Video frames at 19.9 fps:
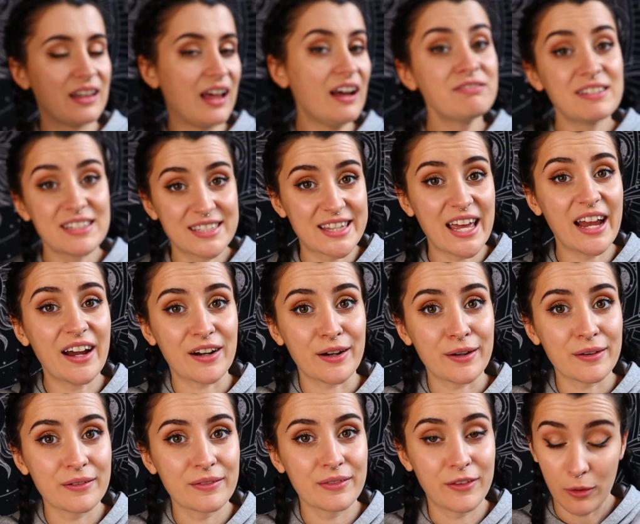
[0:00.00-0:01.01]
love is
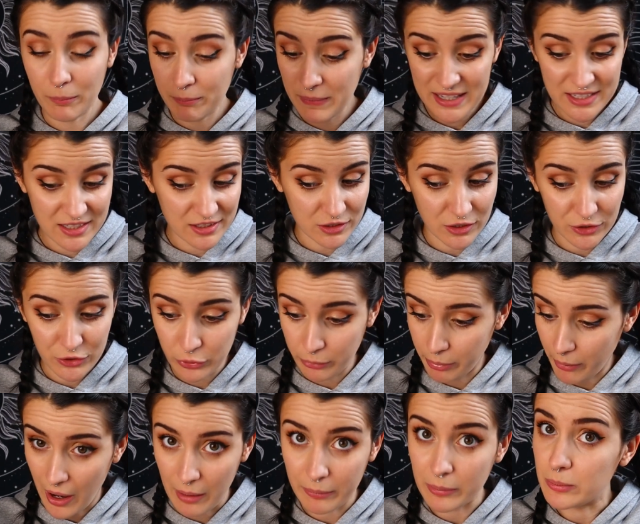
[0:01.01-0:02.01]
there. They're missing on you
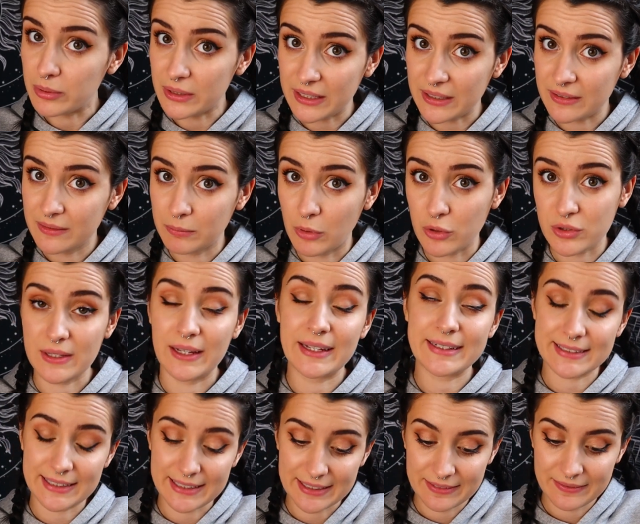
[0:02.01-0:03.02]
probably, most
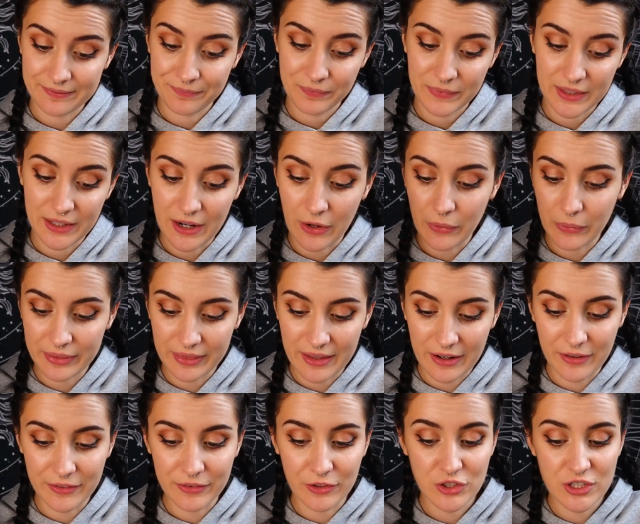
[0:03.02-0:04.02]
likely. You know,
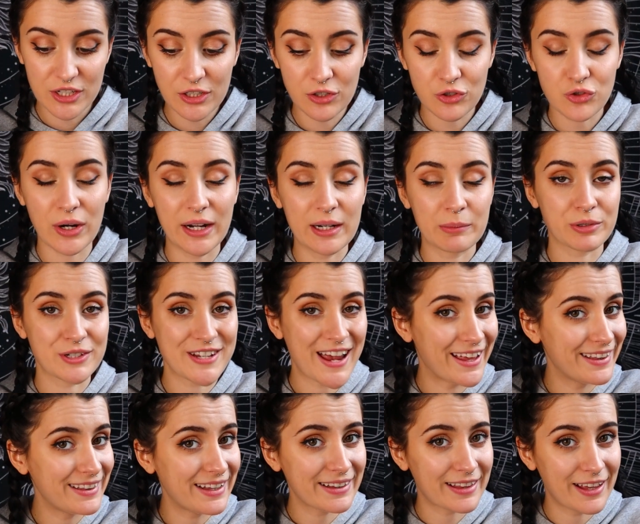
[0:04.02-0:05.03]
they're, they're sitting here trying to
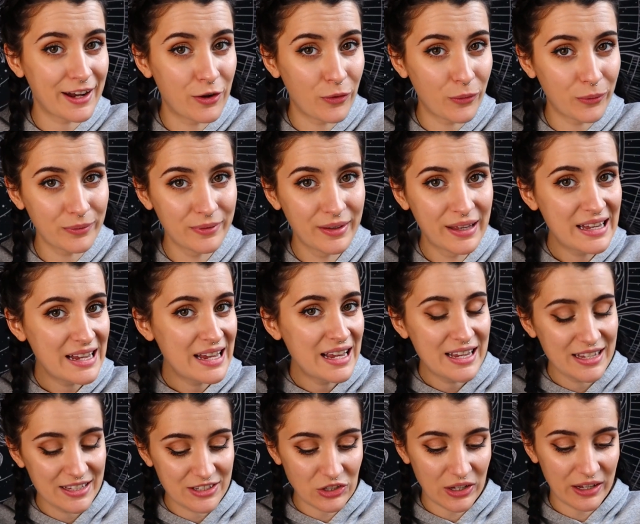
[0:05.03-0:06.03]
pretend like they don't
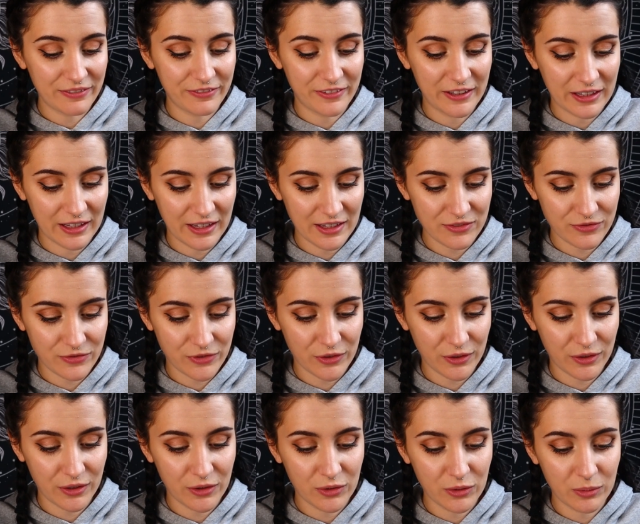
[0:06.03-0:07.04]
still have feelings
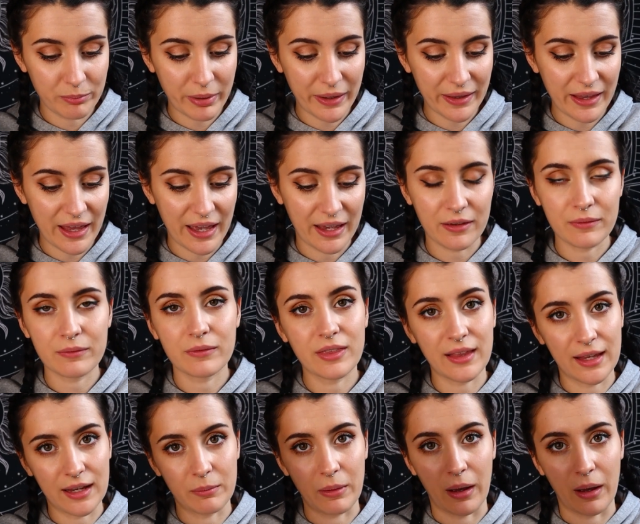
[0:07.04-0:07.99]
for you, but like, think